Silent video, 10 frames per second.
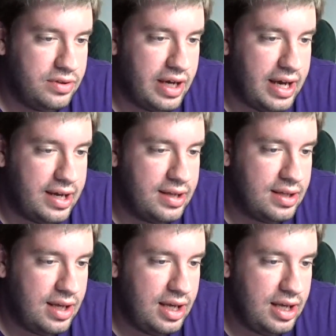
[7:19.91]
Okay.
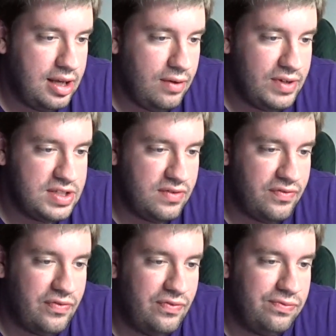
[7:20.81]
What's your
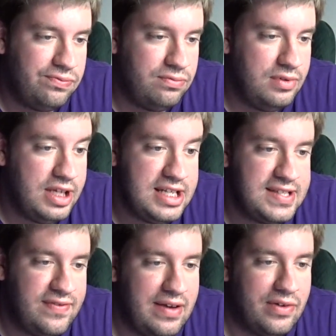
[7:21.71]

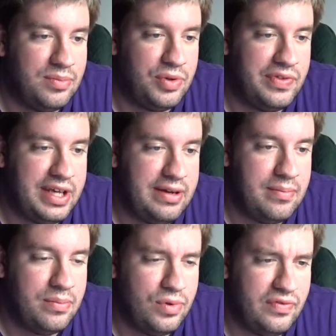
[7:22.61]
least favorite
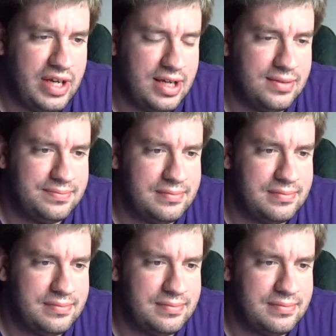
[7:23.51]
movie?